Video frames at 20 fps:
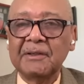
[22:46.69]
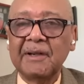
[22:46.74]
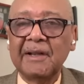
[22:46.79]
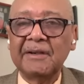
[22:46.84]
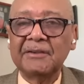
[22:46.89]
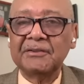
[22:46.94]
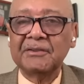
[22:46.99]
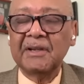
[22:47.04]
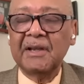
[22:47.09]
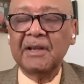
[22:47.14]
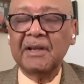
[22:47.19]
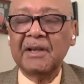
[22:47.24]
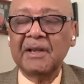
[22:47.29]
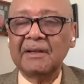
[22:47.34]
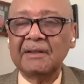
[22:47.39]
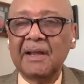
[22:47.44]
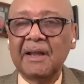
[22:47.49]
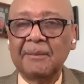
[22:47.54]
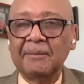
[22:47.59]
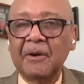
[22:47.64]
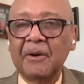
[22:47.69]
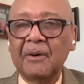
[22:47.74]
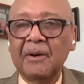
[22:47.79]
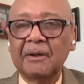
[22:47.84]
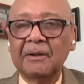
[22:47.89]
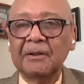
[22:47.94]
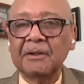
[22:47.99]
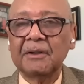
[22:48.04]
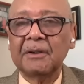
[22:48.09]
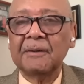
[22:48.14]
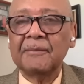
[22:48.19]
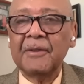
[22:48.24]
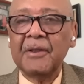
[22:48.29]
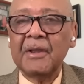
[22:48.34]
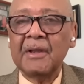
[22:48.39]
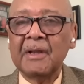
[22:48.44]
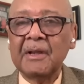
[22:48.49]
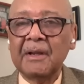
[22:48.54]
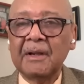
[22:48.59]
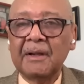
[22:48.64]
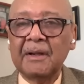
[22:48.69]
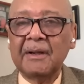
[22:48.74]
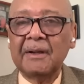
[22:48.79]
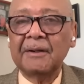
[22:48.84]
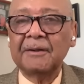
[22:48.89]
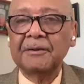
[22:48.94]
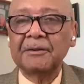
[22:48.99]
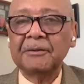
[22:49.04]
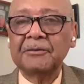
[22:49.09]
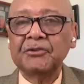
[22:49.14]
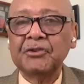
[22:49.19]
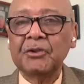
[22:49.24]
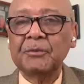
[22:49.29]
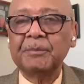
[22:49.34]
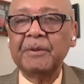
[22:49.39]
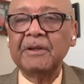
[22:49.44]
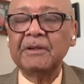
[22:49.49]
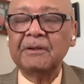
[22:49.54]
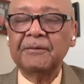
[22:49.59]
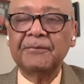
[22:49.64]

And they said that America should be,